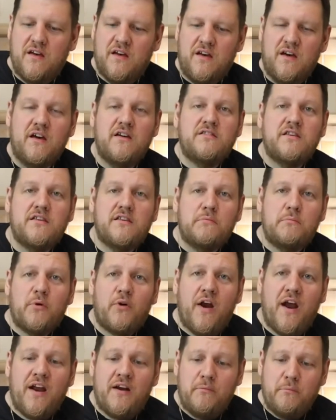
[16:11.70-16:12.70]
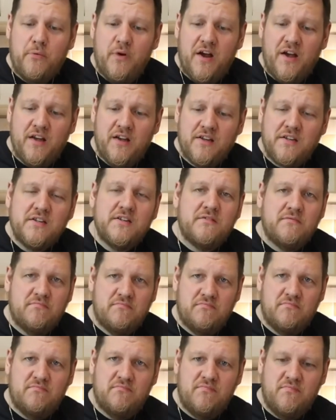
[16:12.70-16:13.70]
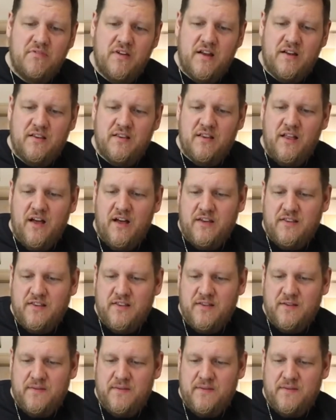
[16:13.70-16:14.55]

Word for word: Is this a Bulgarian braggot? That's nice.